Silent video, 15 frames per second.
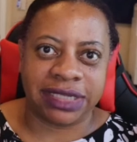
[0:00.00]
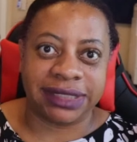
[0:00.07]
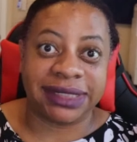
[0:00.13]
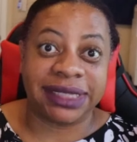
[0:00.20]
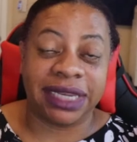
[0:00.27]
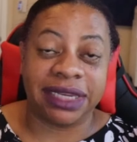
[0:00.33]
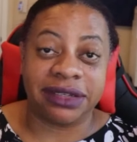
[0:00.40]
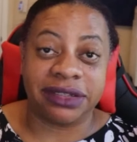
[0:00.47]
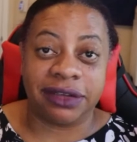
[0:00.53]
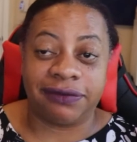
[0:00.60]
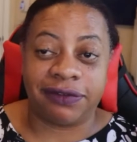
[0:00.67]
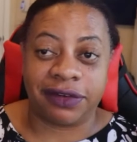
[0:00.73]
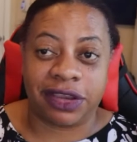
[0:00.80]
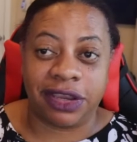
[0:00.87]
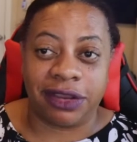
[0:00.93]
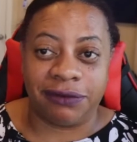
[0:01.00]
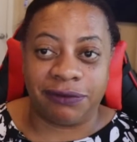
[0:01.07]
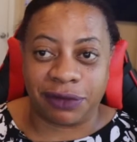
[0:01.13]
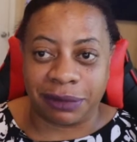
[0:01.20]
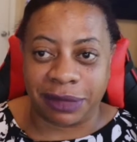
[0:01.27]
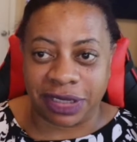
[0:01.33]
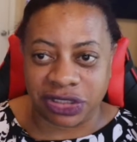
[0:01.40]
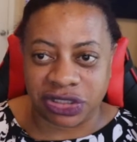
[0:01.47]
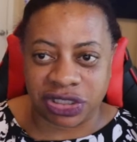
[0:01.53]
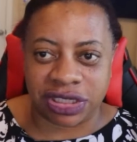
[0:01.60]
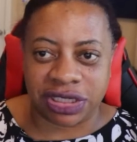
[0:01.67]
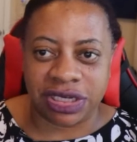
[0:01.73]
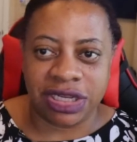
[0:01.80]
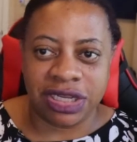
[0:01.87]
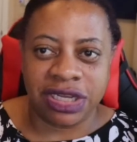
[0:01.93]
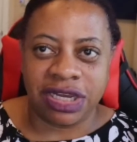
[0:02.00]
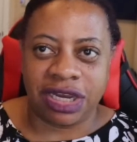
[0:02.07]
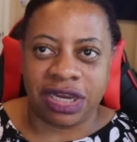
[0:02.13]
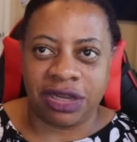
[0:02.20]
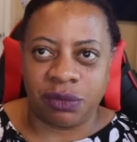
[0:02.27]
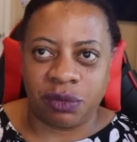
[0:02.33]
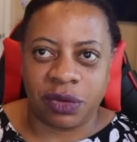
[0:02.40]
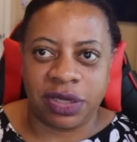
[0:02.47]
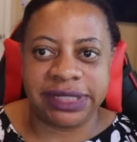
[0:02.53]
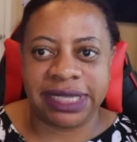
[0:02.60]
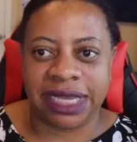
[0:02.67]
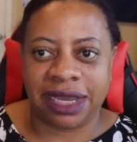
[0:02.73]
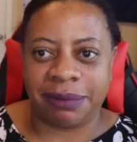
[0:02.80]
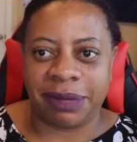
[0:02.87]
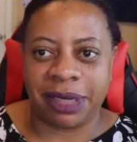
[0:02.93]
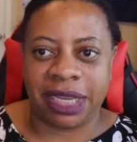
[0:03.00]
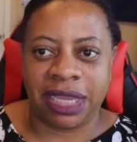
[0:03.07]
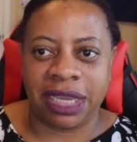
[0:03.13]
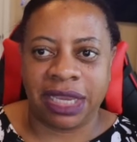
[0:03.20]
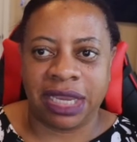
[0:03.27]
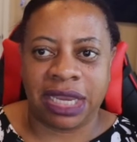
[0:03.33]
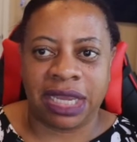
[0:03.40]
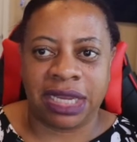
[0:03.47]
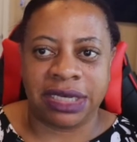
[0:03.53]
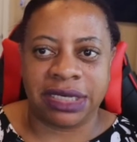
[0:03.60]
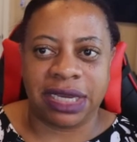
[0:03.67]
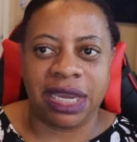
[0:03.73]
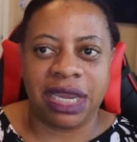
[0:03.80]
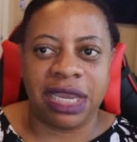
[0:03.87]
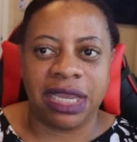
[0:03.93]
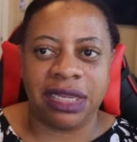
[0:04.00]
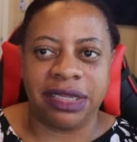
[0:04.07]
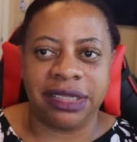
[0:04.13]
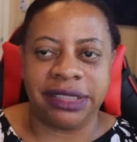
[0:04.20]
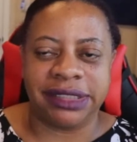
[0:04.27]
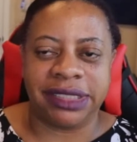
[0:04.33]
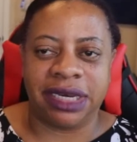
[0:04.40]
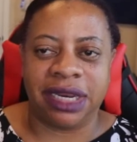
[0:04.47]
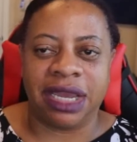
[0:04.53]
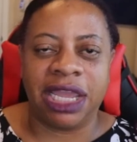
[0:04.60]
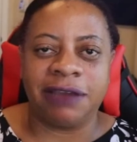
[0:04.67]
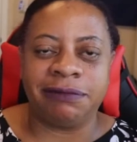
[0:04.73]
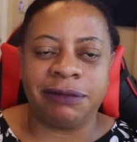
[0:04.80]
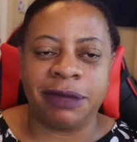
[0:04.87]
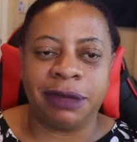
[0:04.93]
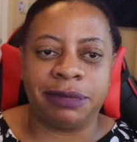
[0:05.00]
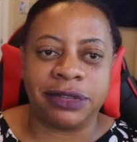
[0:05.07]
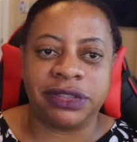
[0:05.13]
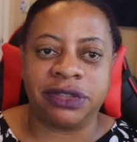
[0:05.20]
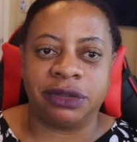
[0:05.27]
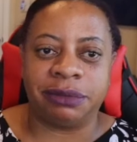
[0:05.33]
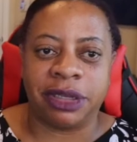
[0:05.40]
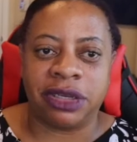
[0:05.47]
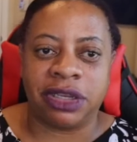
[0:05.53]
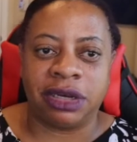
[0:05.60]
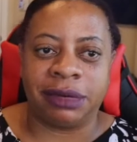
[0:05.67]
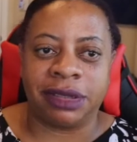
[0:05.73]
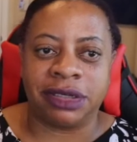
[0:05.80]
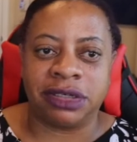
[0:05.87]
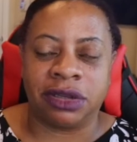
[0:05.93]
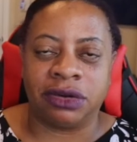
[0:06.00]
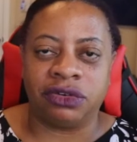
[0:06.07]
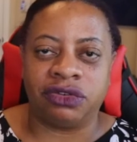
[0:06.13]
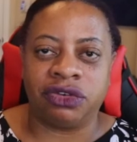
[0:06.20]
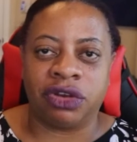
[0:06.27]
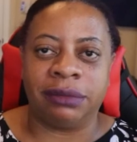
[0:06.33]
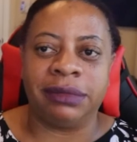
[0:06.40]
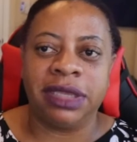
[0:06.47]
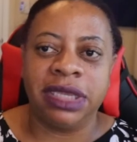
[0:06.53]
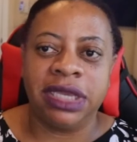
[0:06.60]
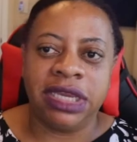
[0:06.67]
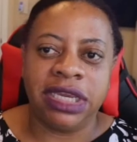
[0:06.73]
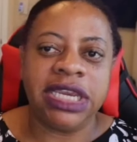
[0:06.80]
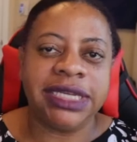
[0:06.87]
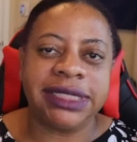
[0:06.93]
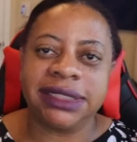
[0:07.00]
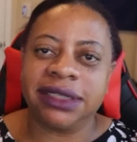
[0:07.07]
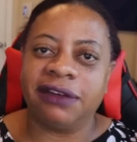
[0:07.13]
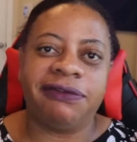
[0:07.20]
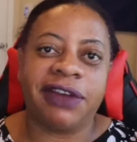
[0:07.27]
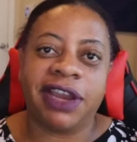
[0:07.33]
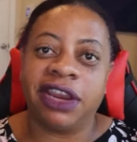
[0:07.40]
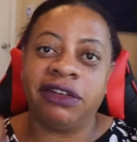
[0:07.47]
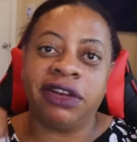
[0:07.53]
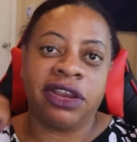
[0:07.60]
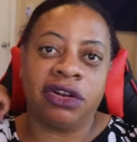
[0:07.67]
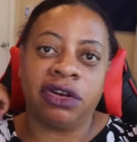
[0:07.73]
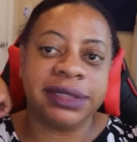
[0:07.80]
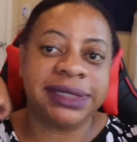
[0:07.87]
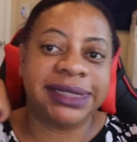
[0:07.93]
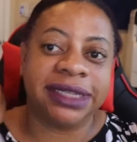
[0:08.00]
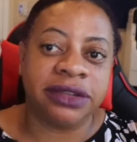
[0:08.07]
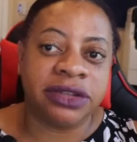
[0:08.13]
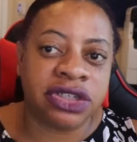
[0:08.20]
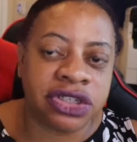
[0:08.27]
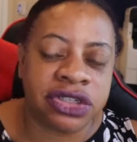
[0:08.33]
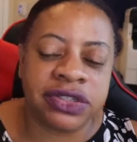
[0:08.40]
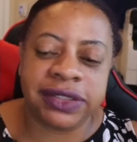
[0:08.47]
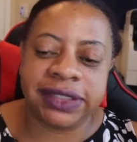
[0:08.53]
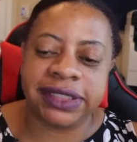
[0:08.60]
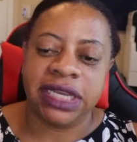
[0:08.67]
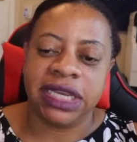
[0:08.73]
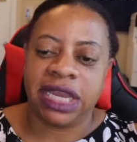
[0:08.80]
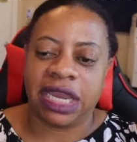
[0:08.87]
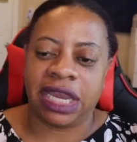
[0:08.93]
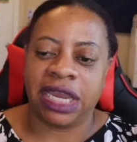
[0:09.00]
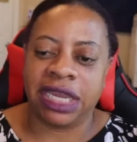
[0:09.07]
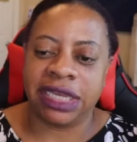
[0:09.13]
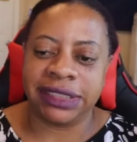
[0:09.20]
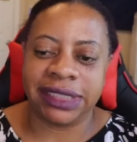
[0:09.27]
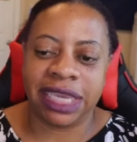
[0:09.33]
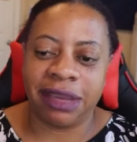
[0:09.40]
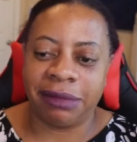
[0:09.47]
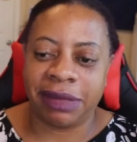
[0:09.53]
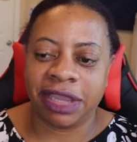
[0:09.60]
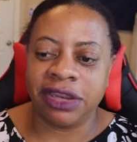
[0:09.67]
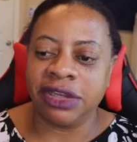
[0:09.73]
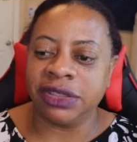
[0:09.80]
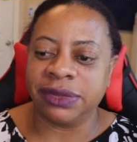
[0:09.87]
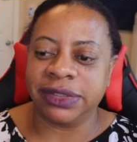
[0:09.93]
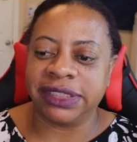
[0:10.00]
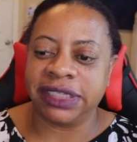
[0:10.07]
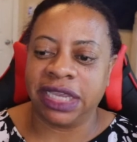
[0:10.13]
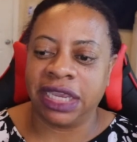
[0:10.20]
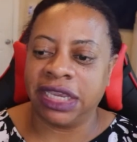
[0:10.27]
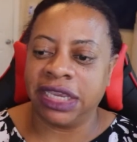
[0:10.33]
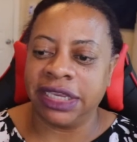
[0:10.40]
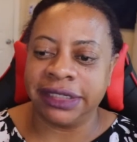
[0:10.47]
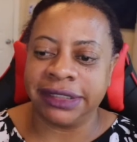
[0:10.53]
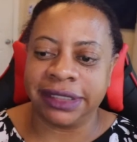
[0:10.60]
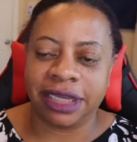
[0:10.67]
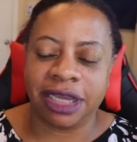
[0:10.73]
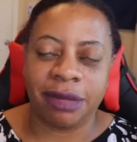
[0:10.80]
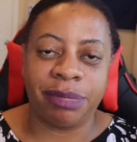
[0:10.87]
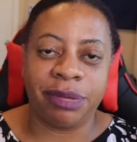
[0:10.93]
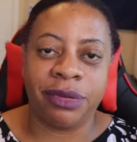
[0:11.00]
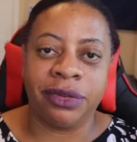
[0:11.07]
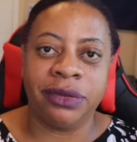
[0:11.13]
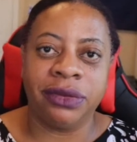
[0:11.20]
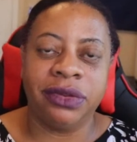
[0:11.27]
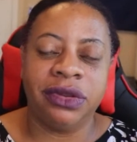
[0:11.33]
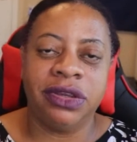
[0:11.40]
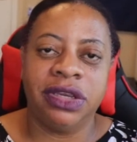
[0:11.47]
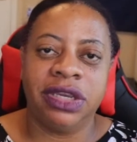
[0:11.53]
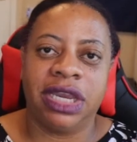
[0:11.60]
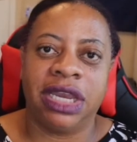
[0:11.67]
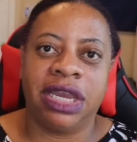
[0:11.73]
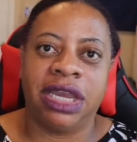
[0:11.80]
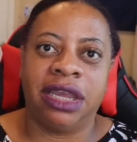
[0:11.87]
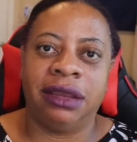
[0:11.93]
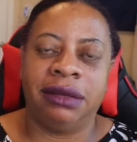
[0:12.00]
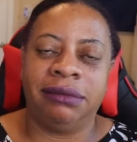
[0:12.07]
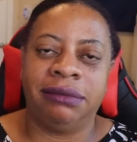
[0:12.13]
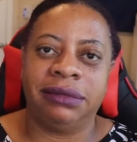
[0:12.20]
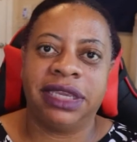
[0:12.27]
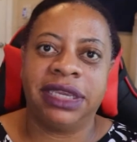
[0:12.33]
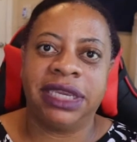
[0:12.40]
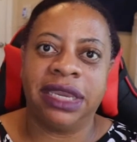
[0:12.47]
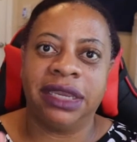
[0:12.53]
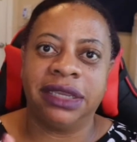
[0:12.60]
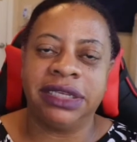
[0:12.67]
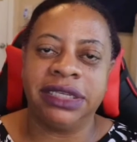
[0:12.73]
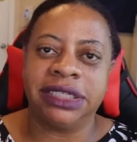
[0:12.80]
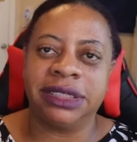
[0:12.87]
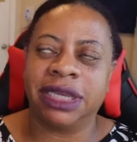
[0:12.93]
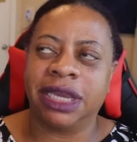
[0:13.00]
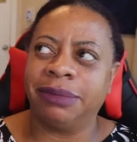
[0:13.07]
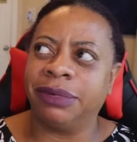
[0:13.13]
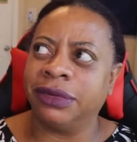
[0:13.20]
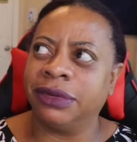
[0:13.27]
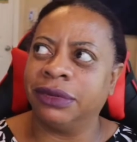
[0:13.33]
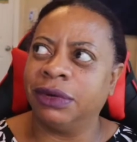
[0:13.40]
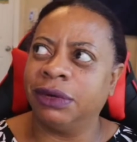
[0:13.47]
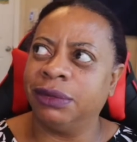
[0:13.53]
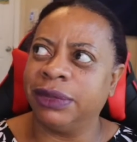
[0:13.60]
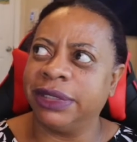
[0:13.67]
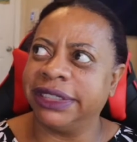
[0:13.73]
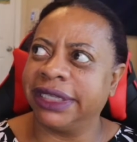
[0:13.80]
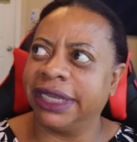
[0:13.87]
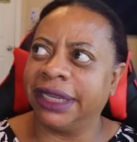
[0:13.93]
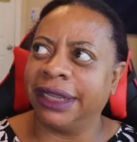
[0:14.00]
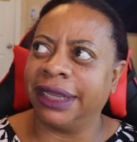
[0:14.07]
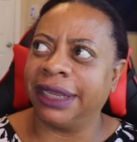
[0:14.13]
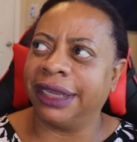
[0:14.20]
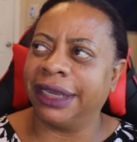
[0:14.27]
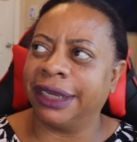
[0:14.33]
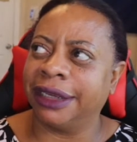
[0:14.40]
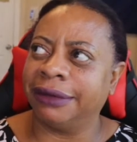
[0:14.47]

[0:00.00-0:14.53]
scientific information on what's happening. And I have my personal opinion about Donald Trump. He's not firing on all cylinders. As Kim Onions would say, he's a couple, what would we say, like,